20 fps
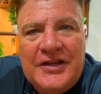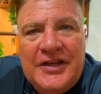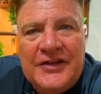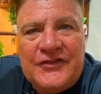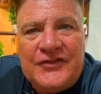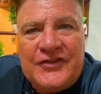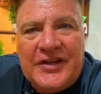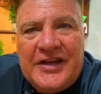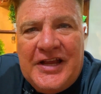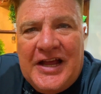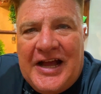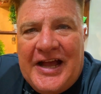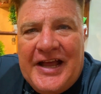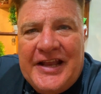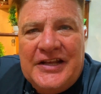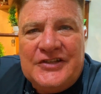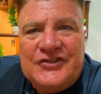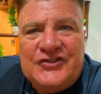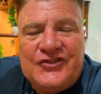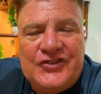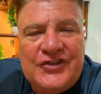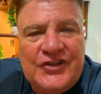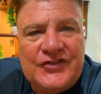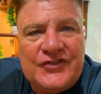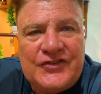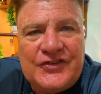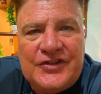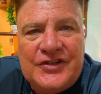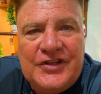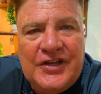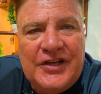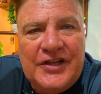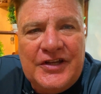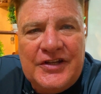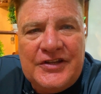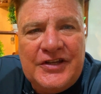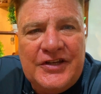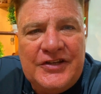It's the guy that's just the,